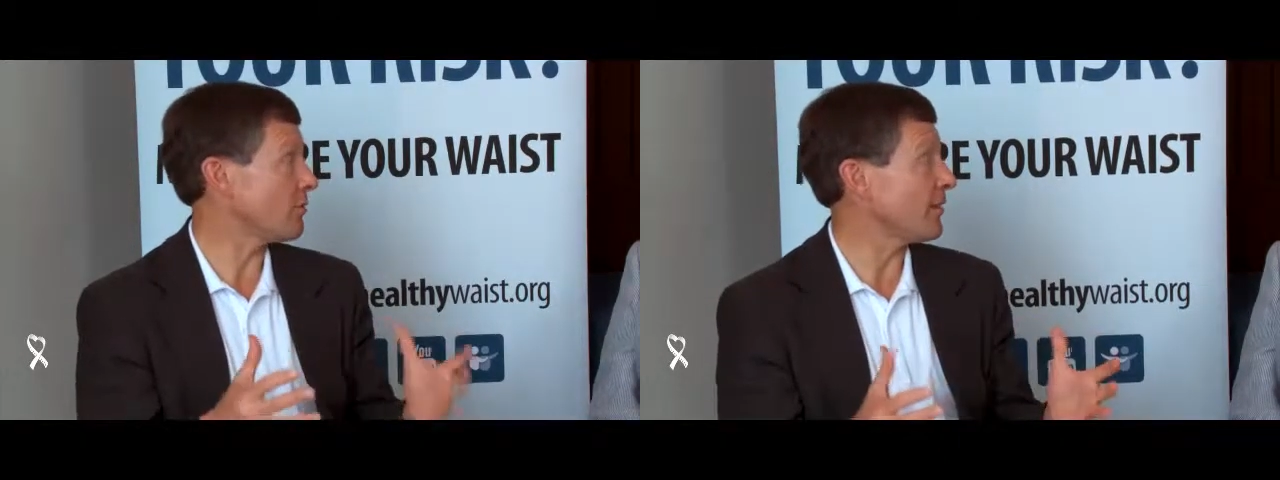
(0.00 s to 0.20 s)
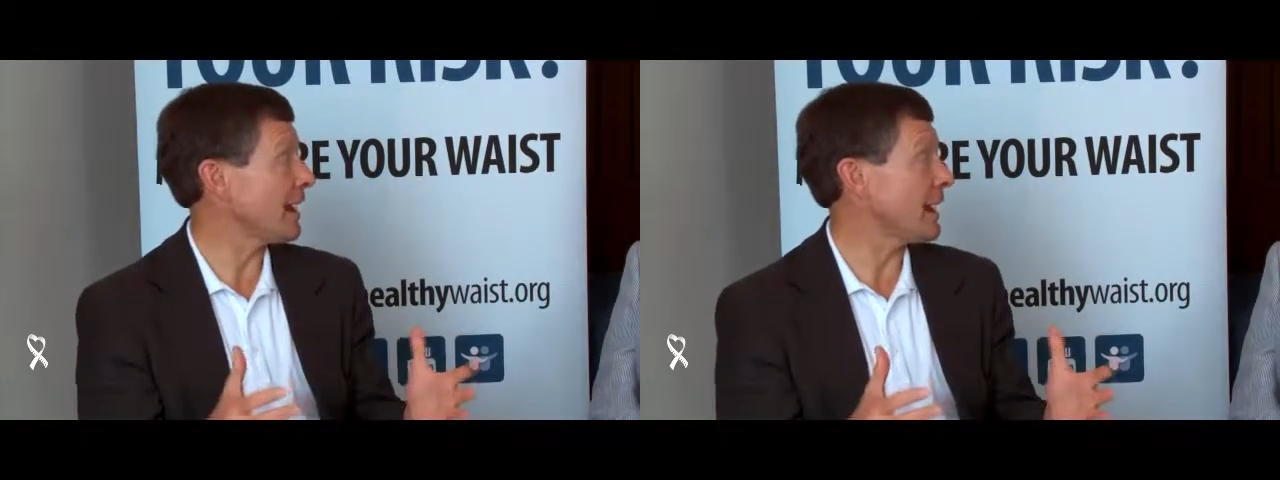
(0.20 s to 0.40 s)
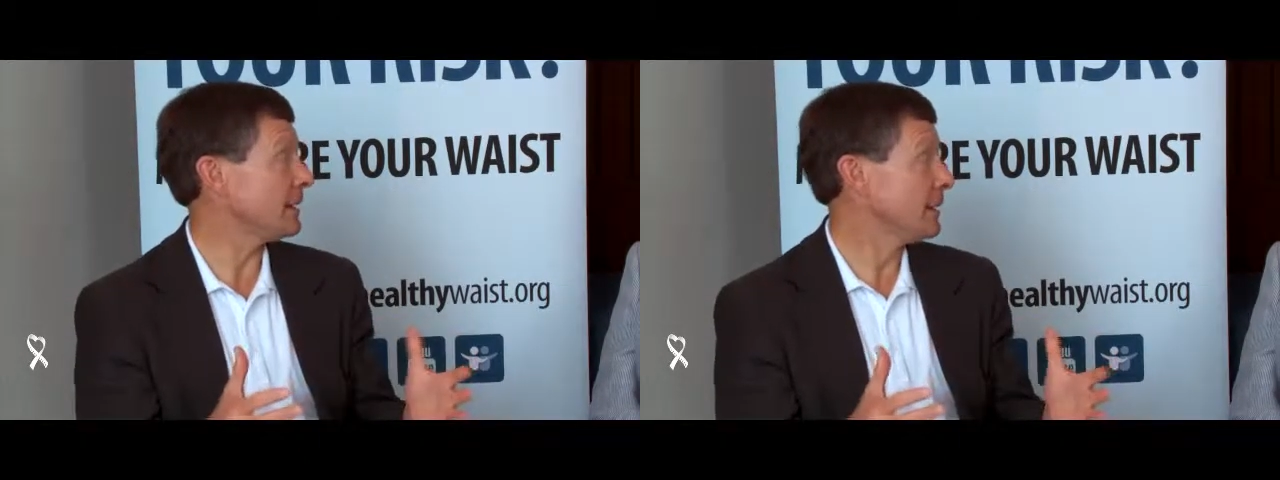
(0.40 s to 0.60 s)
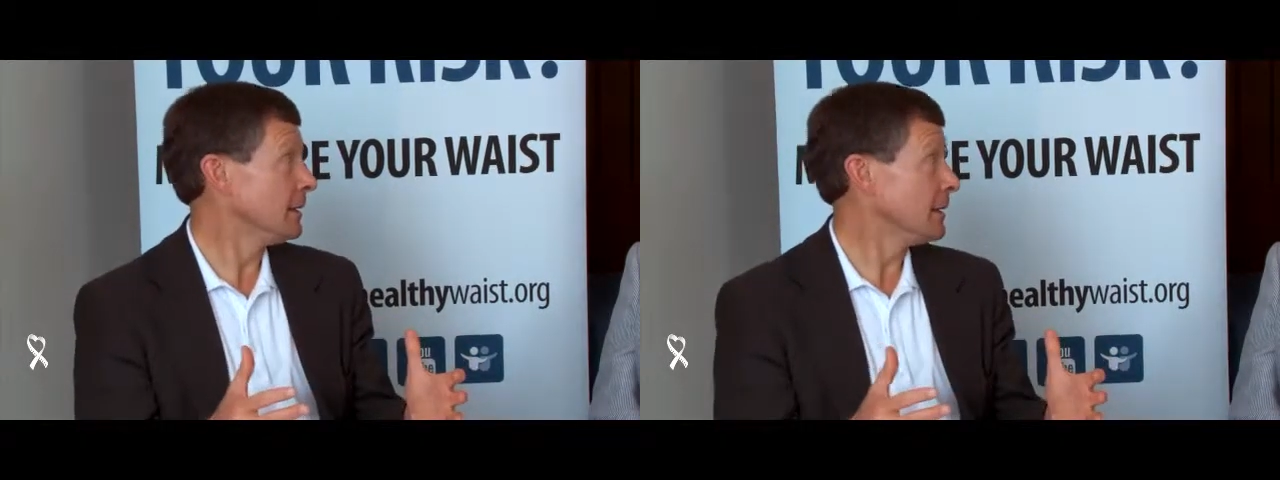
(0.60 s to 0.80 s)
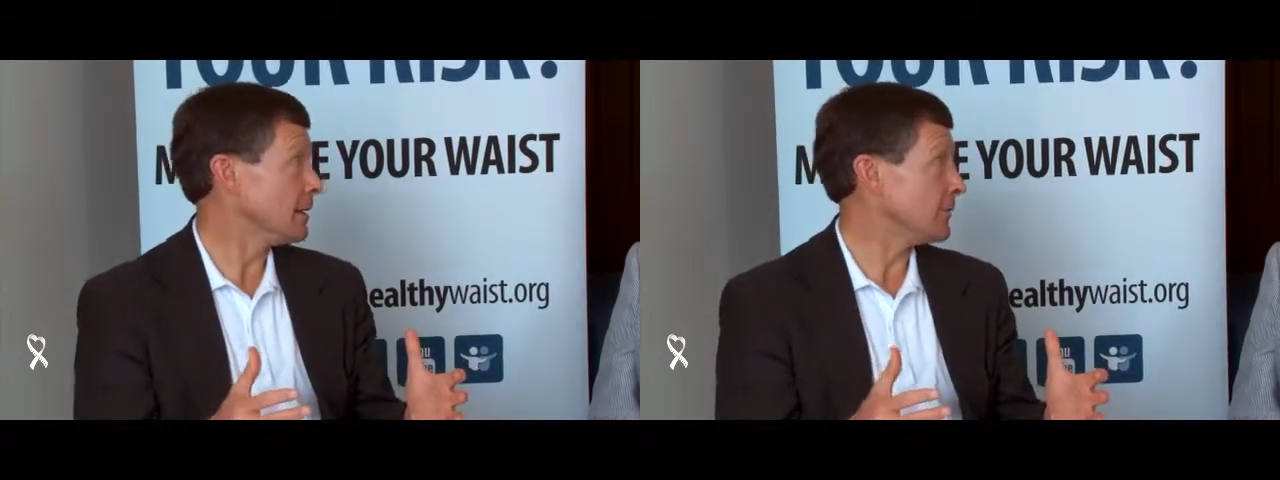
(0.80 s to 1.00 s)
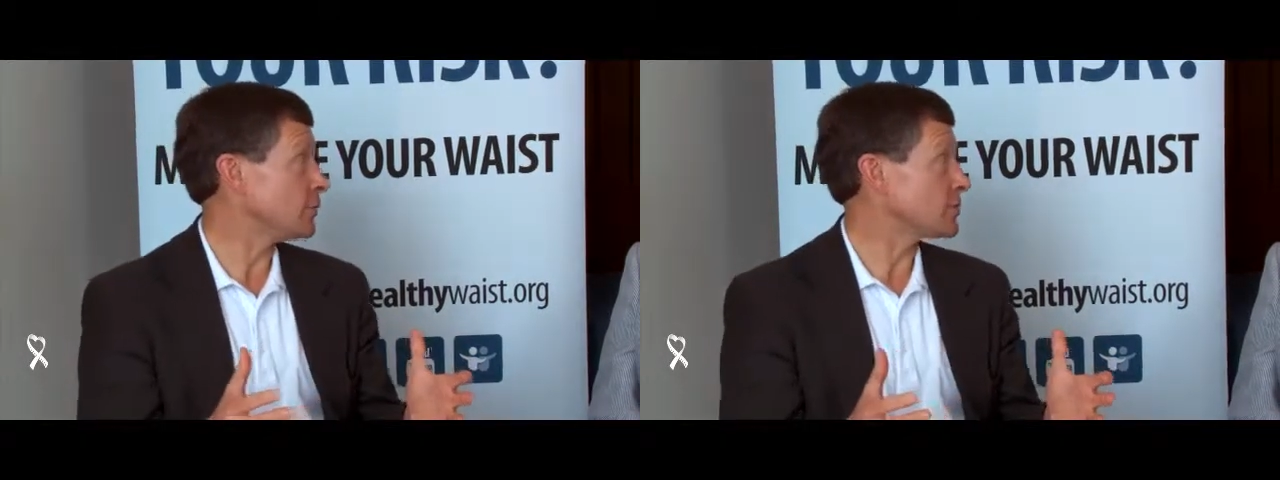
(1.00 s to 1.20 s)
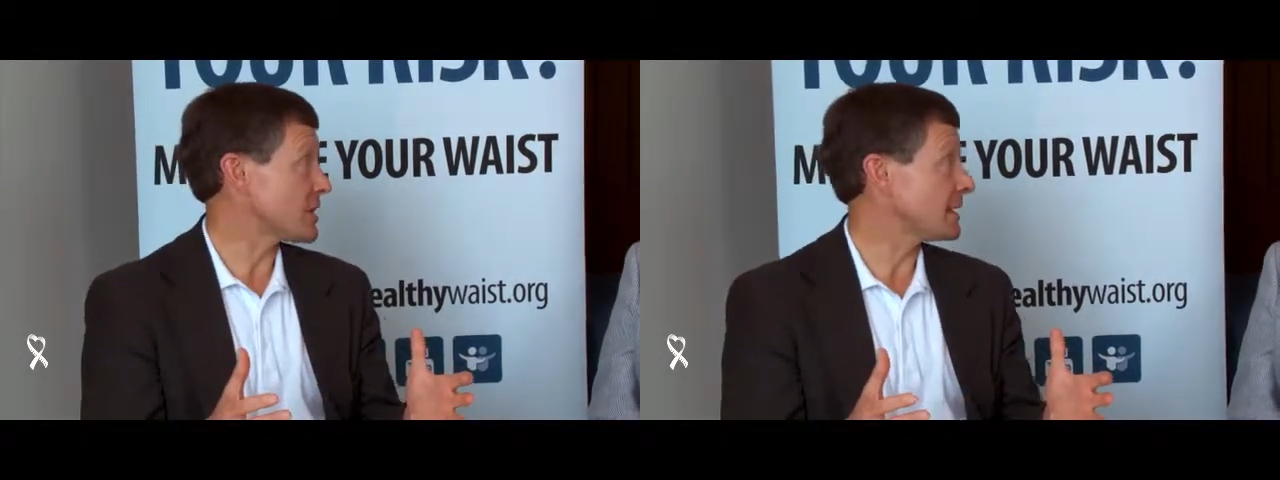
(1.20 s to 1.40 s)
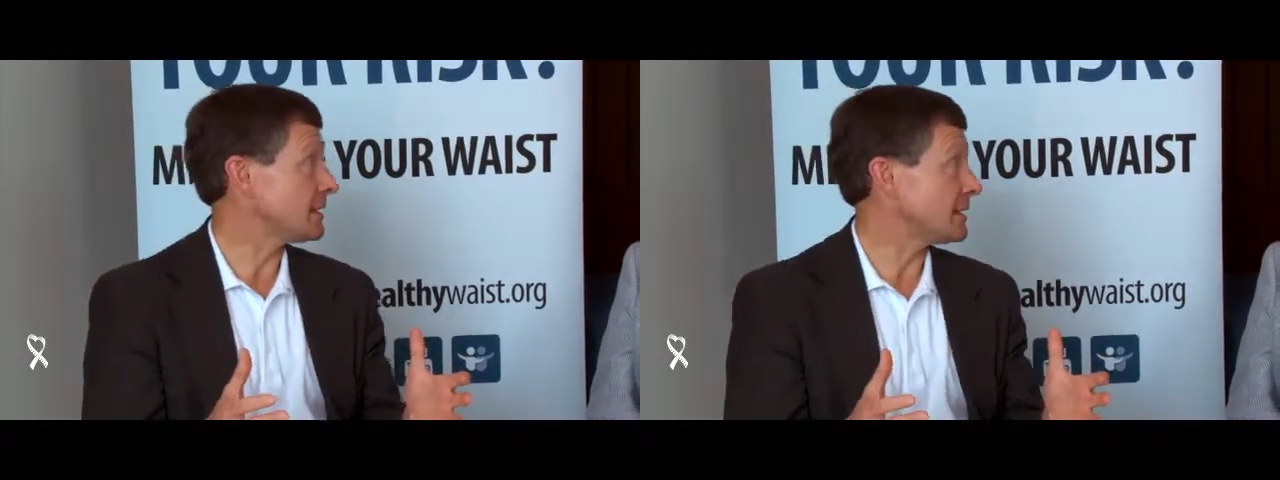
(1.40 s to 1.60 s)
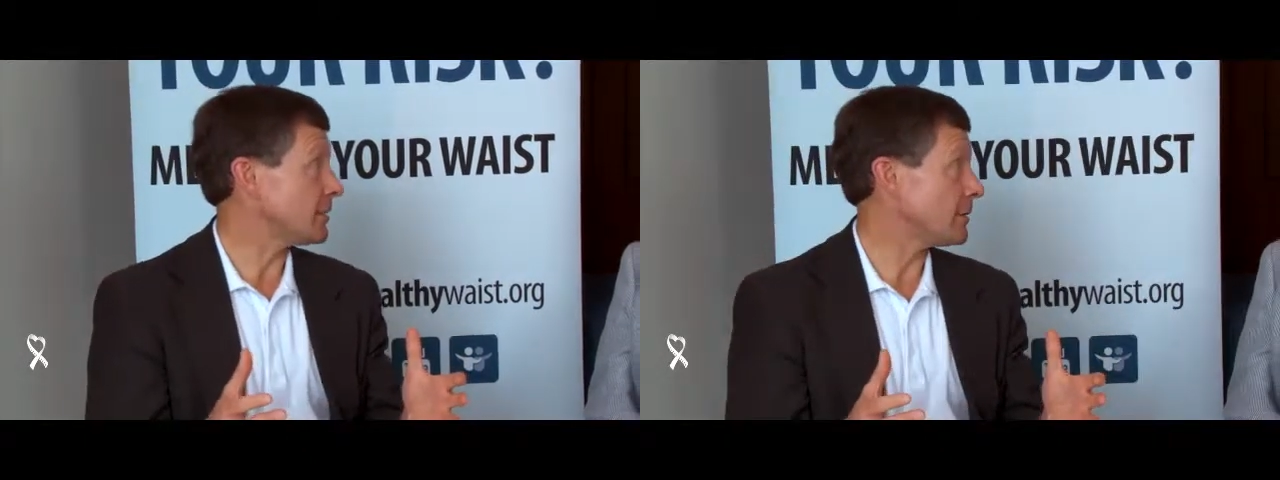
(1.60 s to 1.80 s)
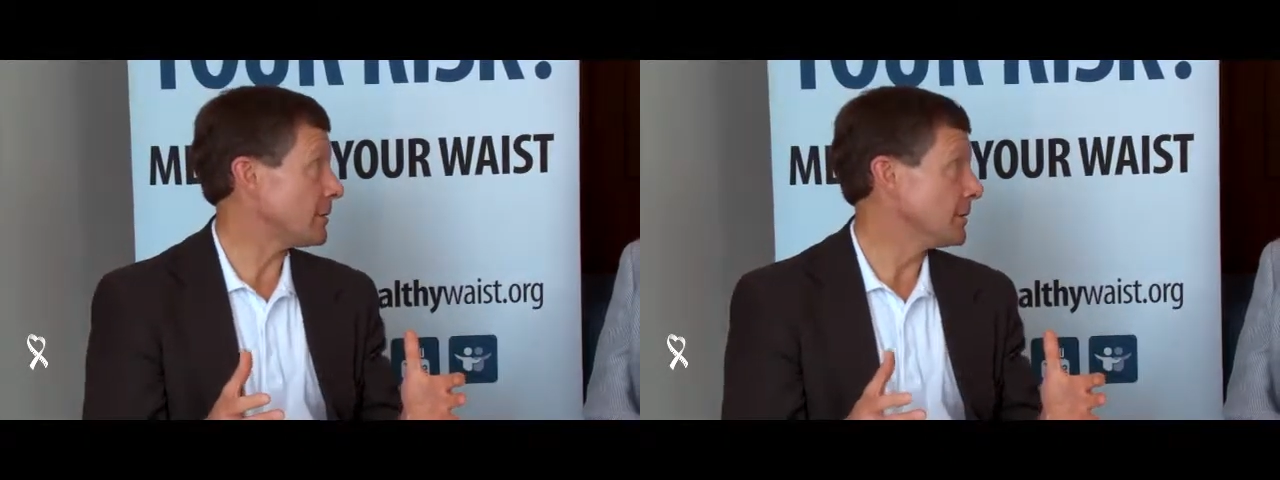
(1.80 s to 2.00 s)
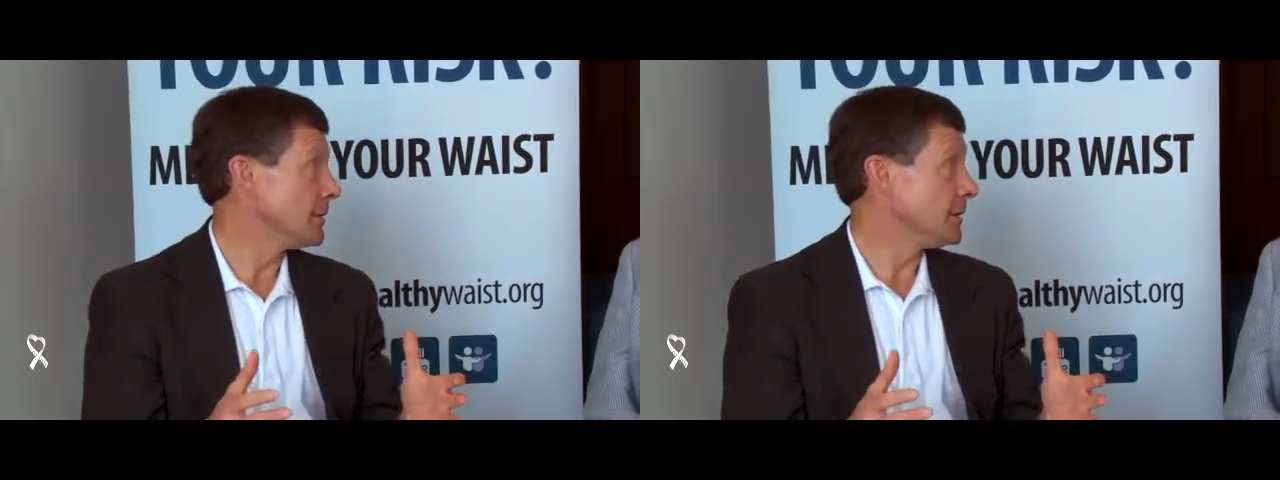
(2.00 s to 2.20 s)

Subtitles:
fat if you're sedentary.